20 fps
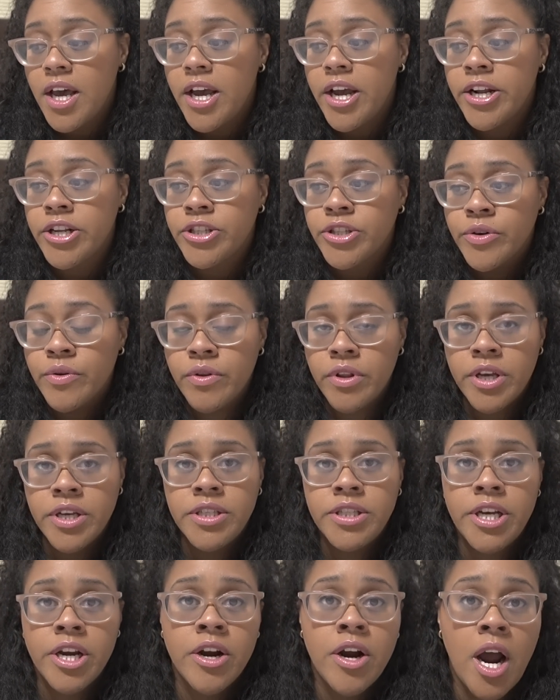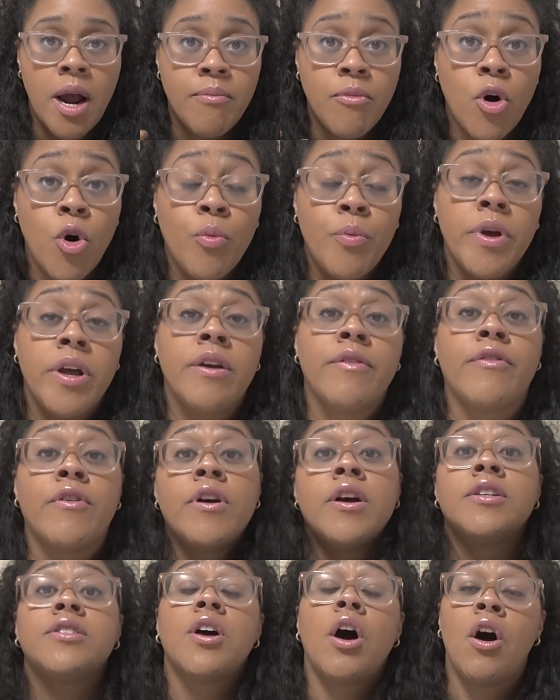And so this year, I'm hoping for
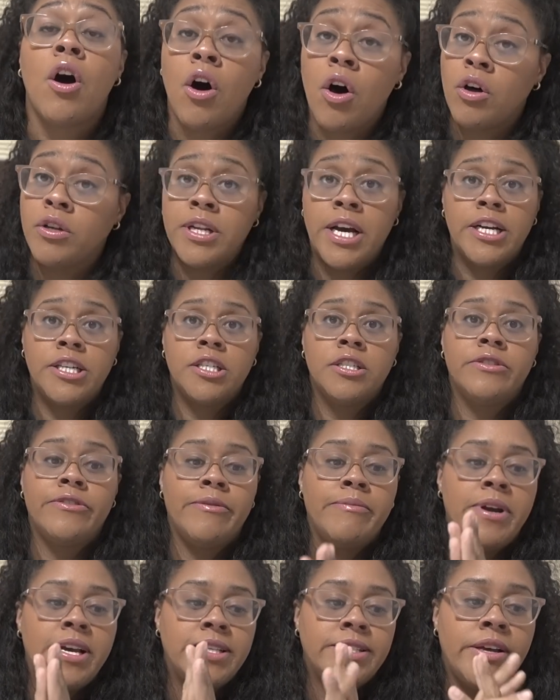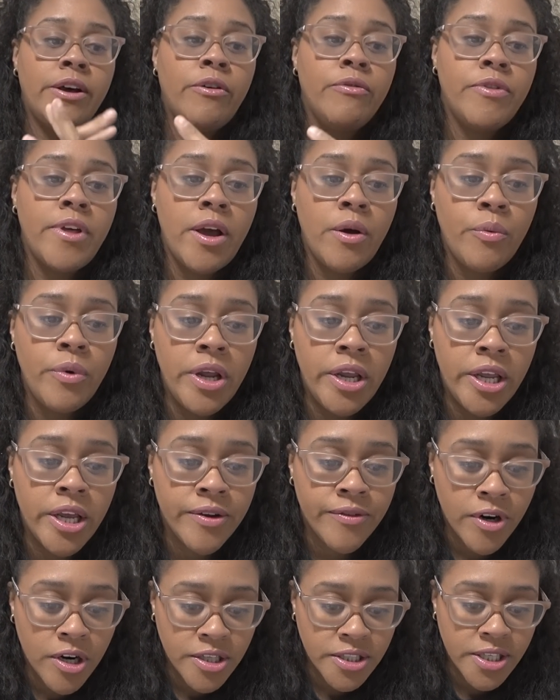us all, not just for myself, that we give
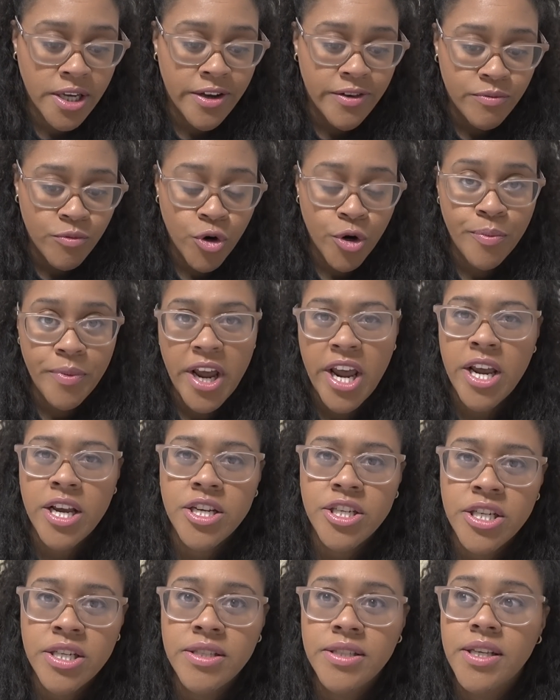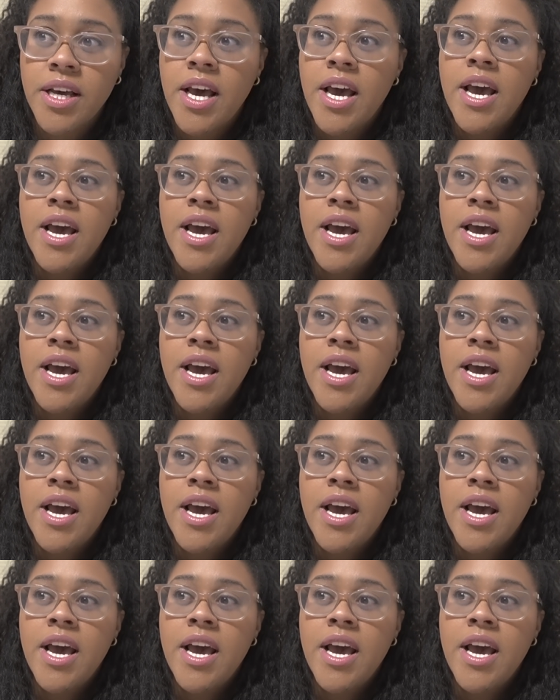ourselves more patience.